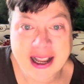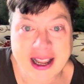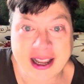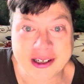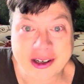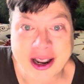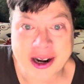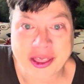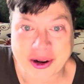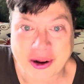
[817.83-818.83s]
and
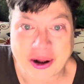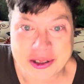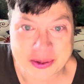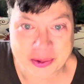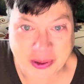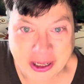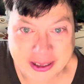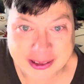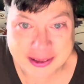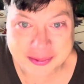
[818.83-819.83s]
none of the calls would
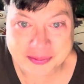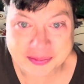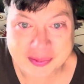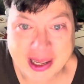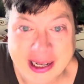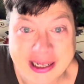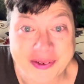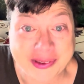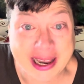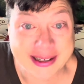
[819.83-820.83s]
work. And
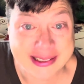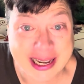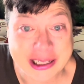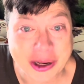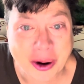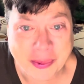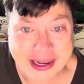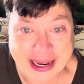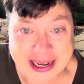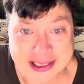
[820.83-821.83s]
if they did,
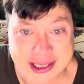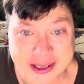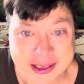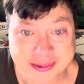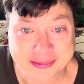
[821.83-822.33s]
nobody answered.